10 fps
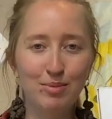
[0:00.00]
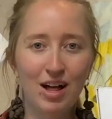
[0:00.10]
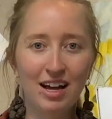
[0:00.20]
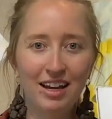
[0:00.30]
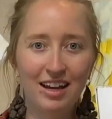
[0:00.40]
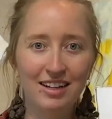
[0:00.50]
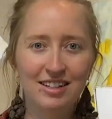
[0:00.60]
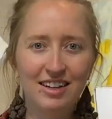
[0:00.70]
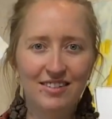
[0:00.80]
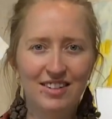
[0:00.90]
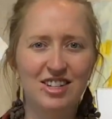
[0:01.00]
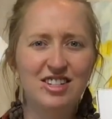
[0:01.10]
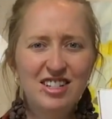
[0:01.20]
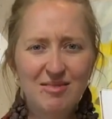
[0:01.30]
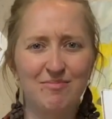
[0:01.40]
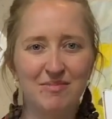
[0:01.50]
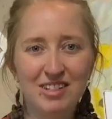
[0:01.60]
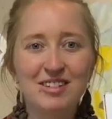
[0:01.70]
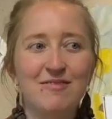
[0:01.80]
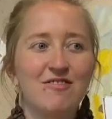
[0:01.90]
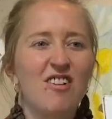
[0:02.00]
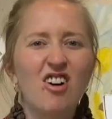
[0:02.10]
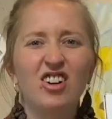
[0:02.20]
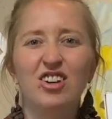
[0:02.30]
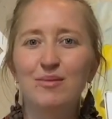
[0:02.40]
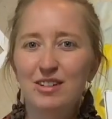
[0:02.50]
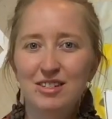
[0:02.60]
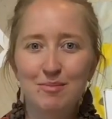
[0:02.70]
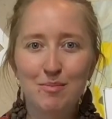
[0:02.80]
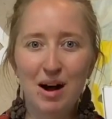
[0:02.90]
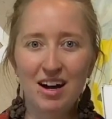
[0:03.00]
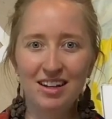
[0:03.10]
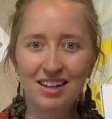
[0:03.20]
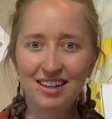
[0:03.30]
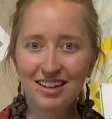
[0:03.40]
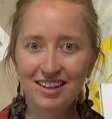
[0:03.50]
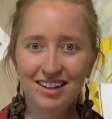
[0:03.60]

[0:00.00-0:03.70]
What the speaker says: black ink to give it just some volume and some body.